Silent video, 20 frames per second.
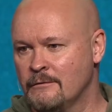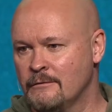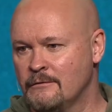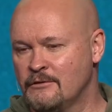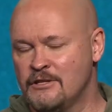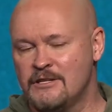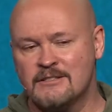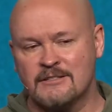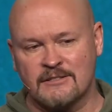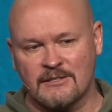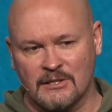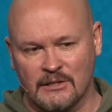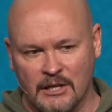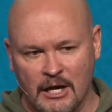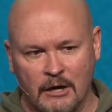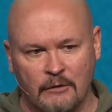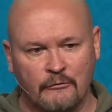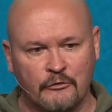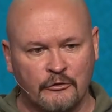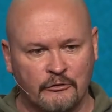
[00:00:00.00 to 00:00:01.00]
Jesus
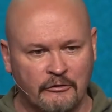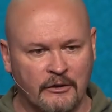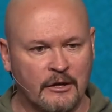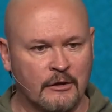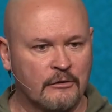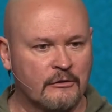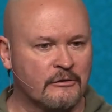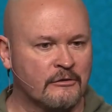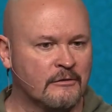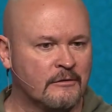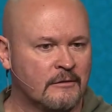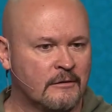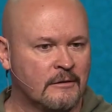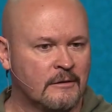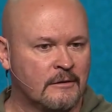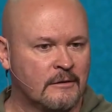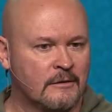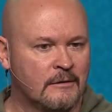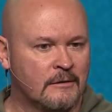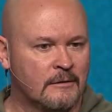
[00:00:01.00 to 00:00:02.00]
loves faith.
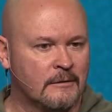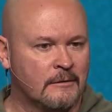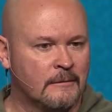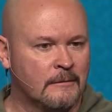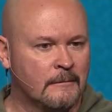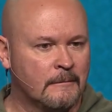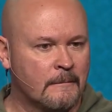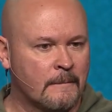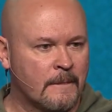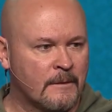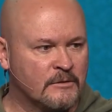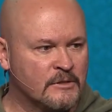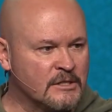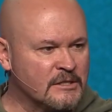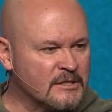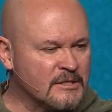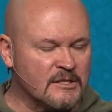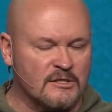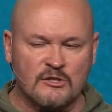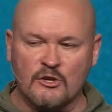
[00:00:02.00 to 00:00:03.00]

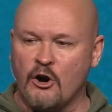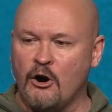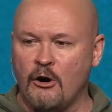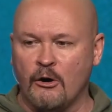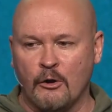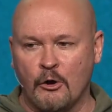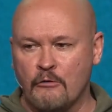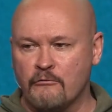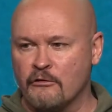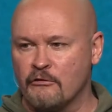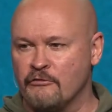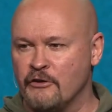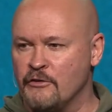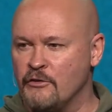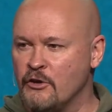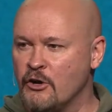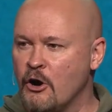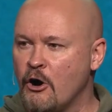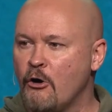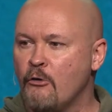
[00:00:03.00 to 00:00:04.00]
Jesus is all over faith.
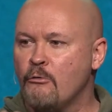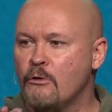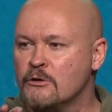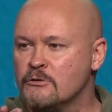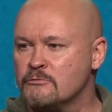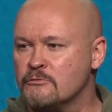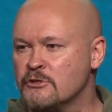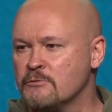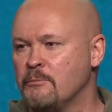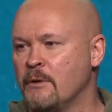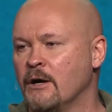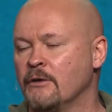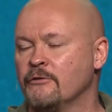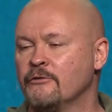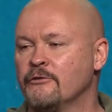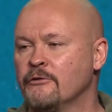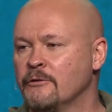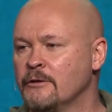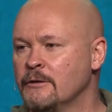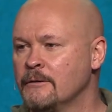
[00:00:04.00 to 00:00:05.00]
He always
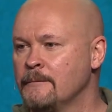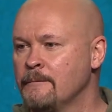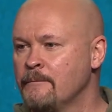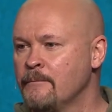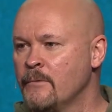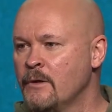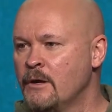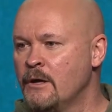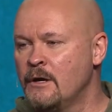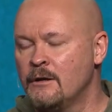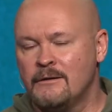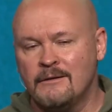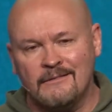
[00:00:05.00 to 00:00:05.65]
responds to it.